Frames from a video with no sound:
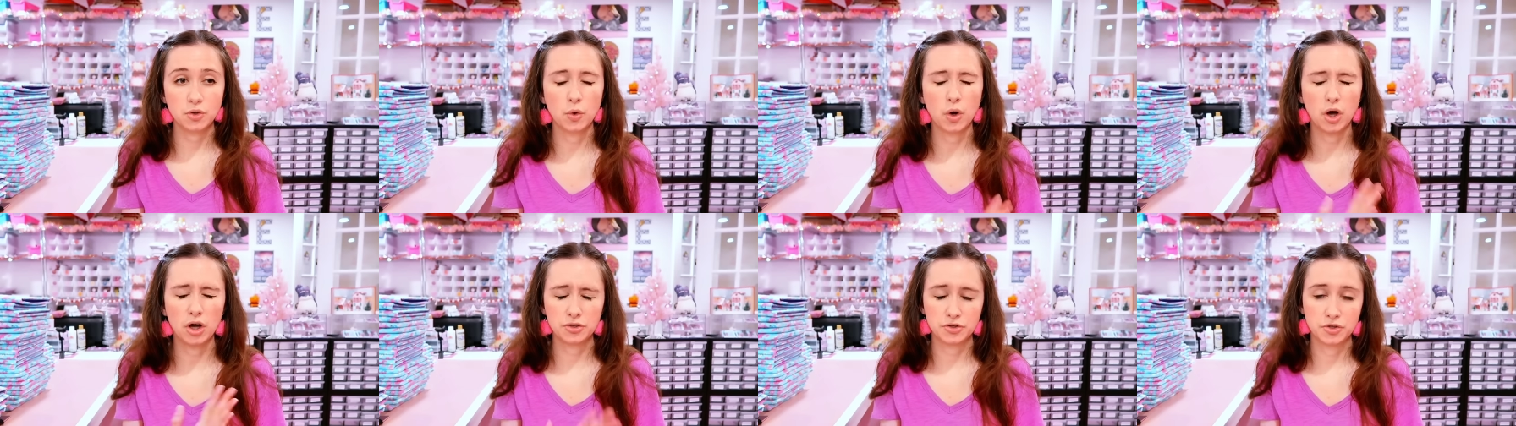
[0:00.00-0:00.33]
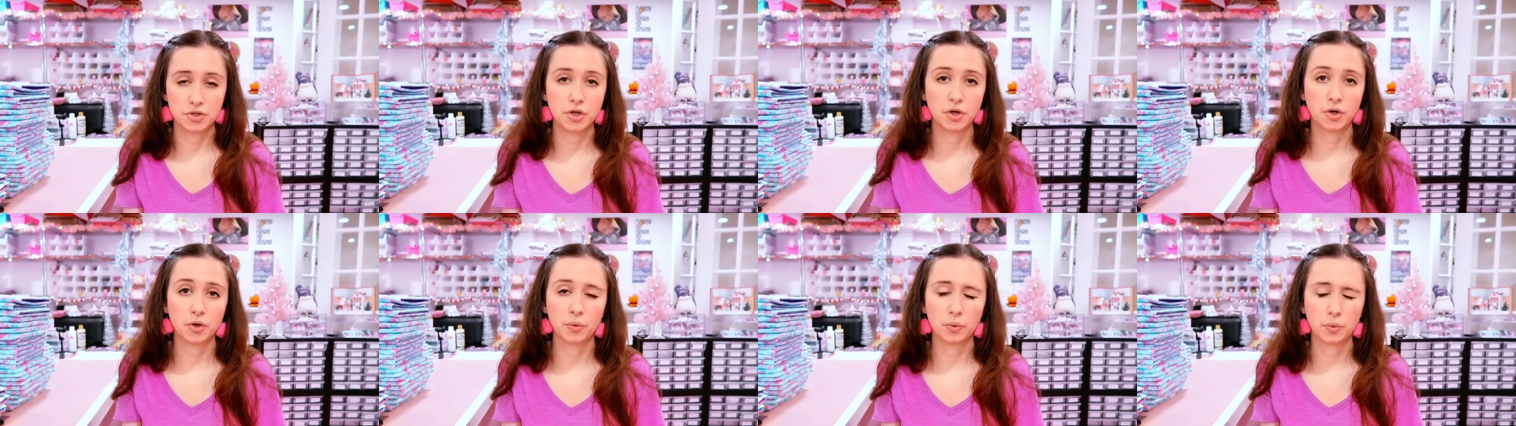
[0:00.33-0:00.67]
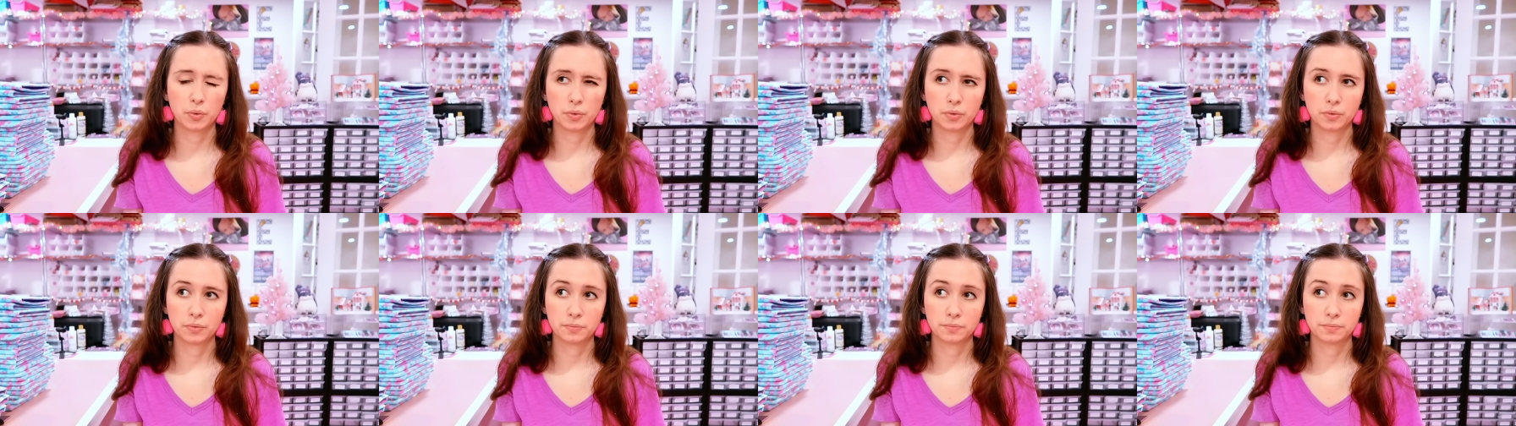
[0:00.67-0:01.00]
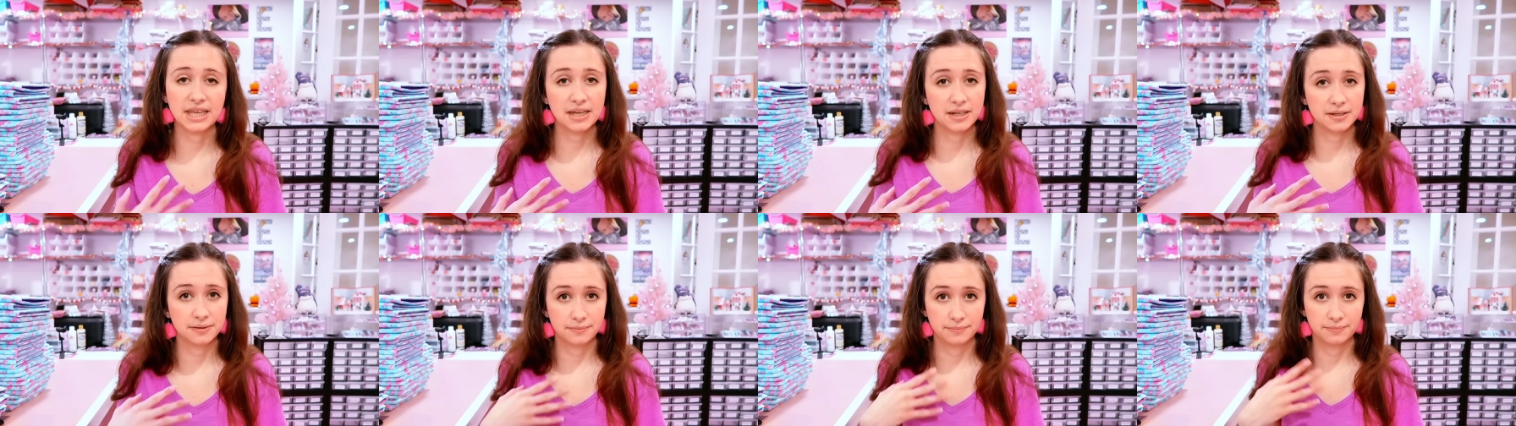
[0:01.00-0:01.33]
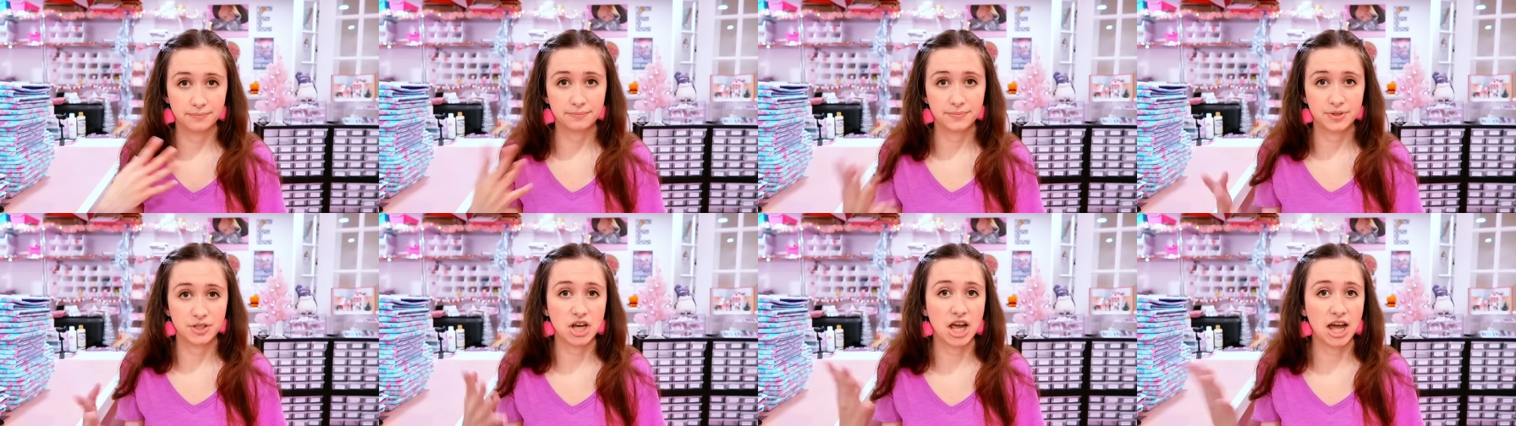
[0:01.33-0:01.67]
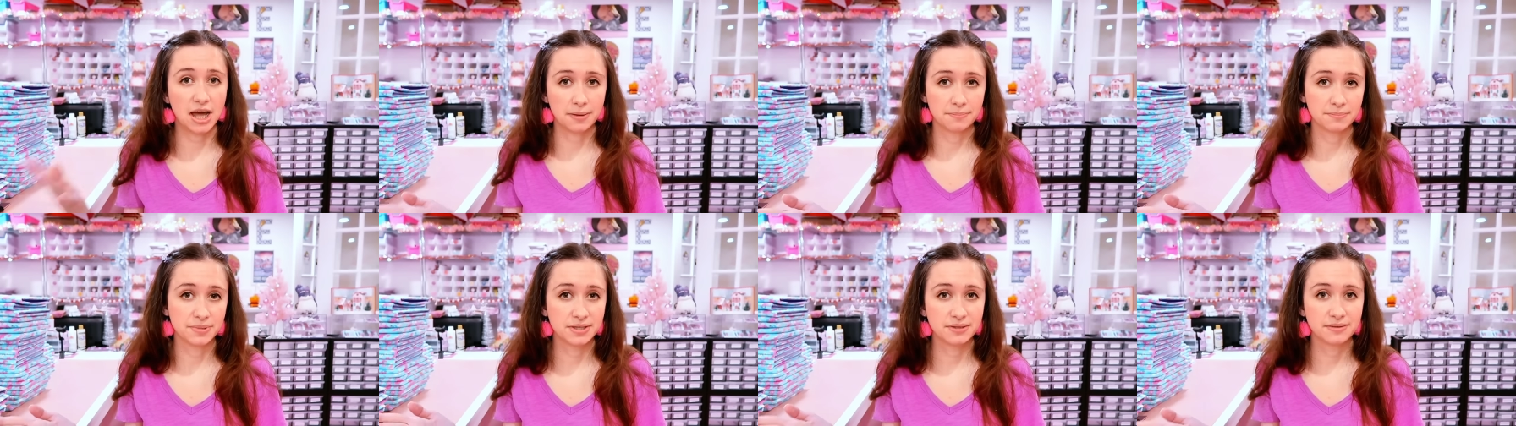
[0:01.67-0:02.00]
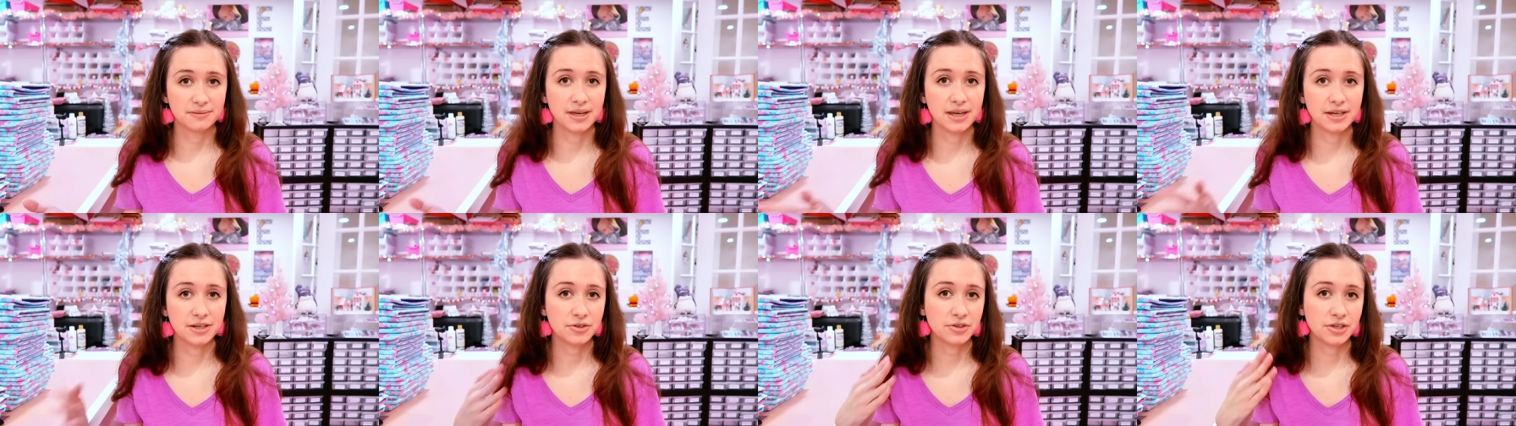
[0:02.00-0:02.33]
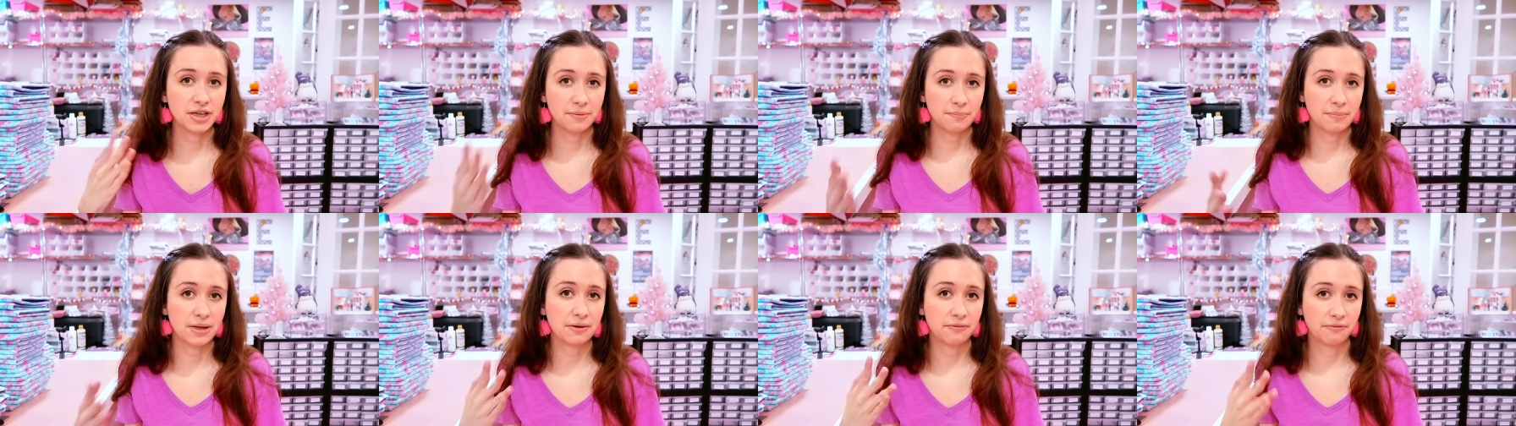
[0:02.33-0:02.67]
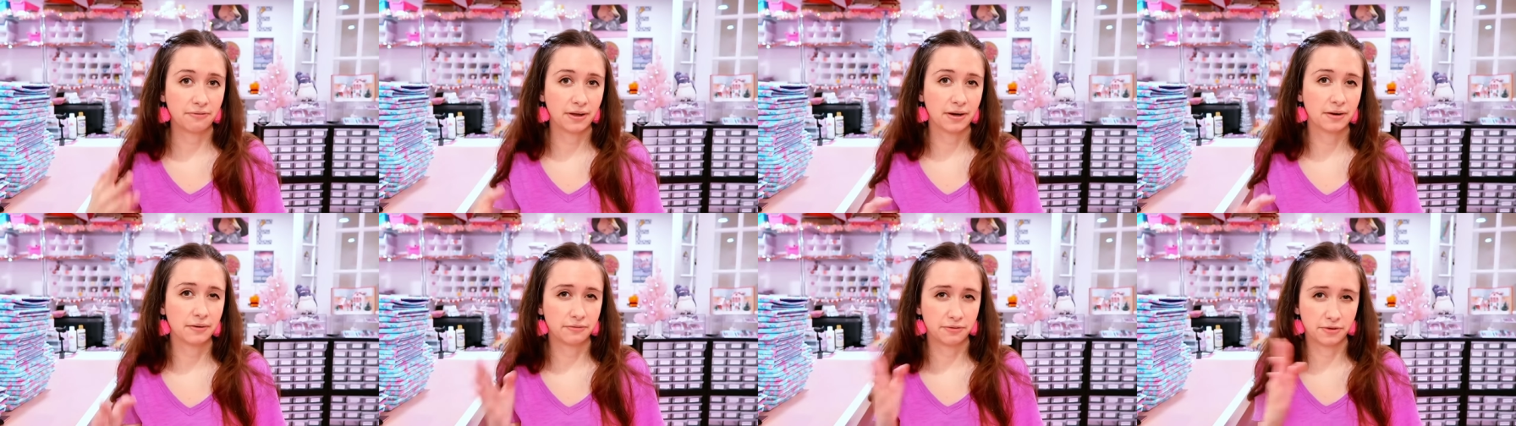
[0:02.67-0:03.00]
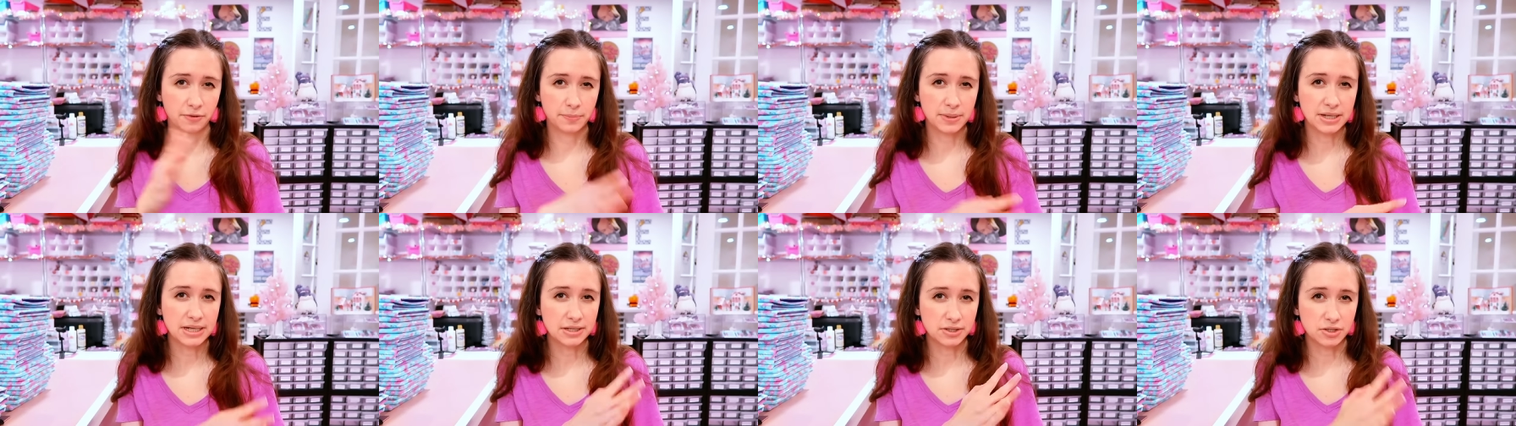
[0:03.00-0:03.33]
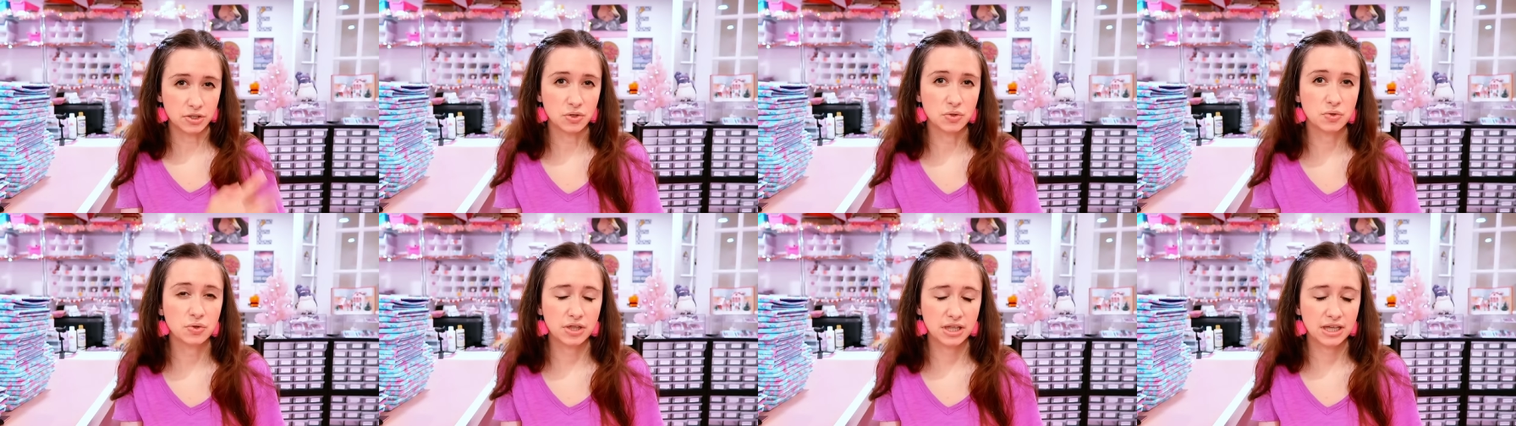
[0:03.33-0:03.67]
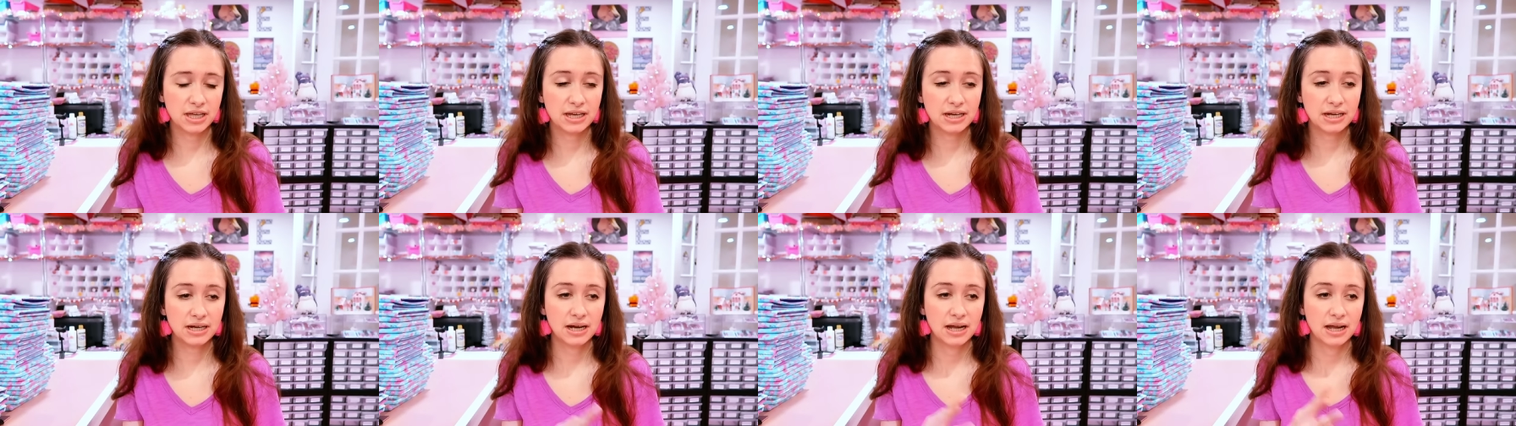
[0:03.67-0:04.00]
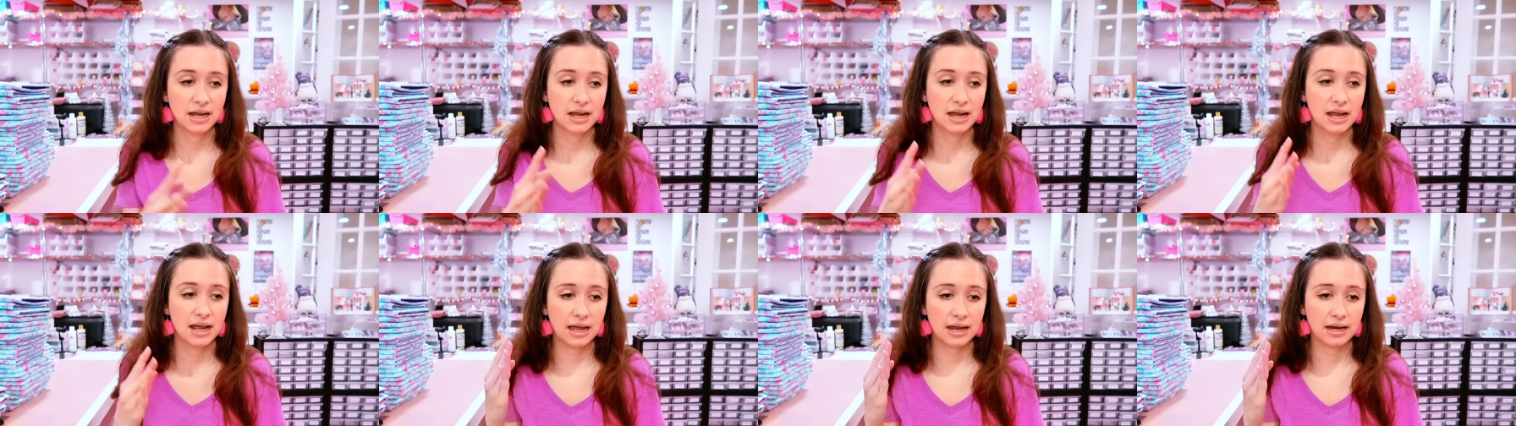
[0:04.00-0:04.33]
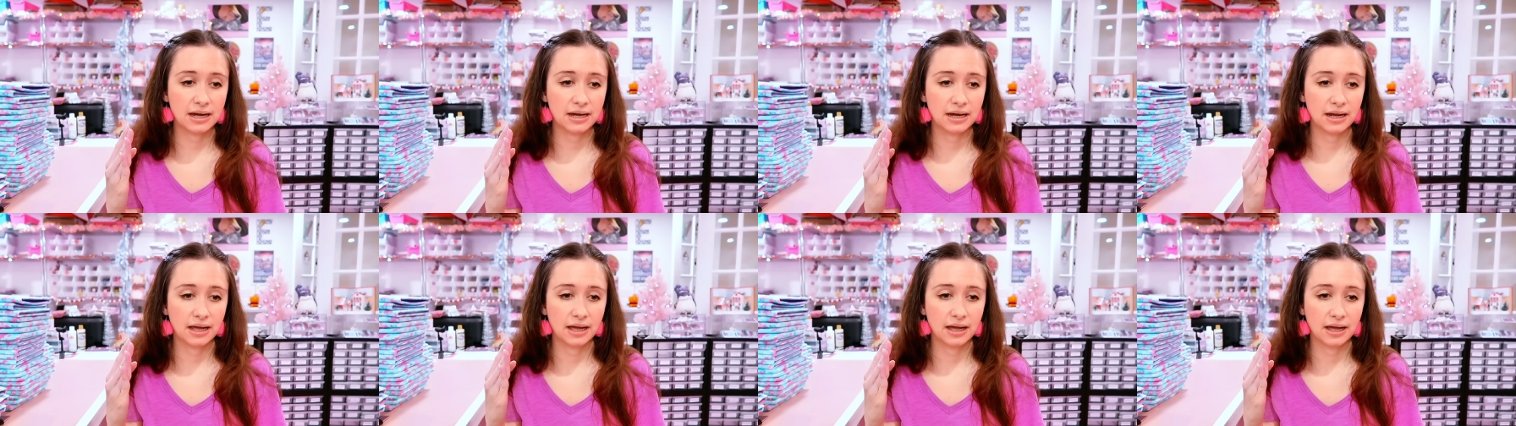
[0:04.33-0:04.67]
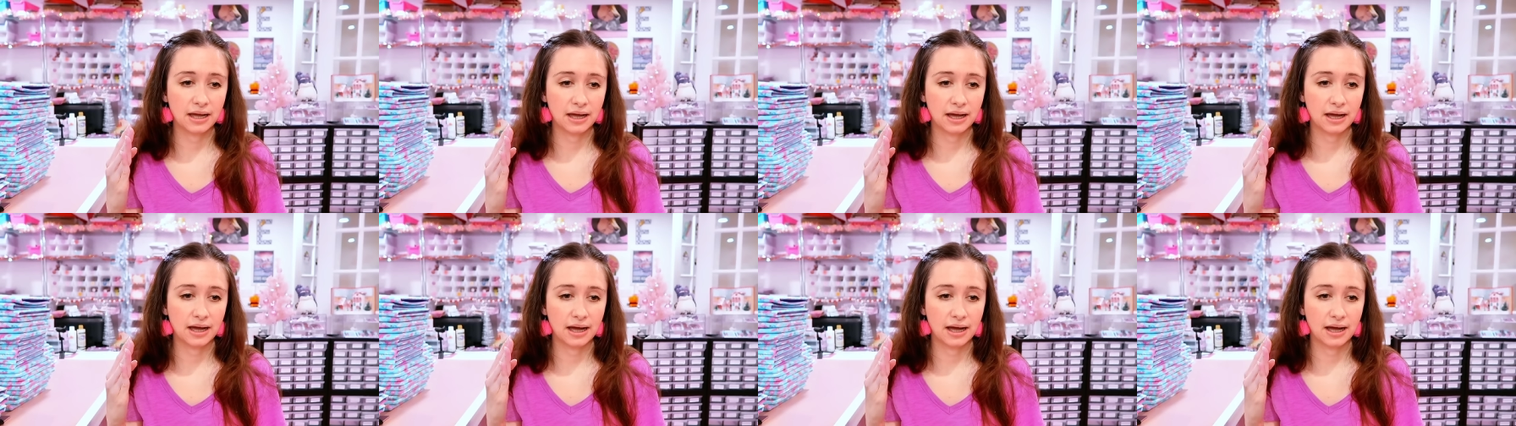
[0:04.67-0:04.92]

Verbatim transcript: you also get jabs and you get made fun of for being too thin. And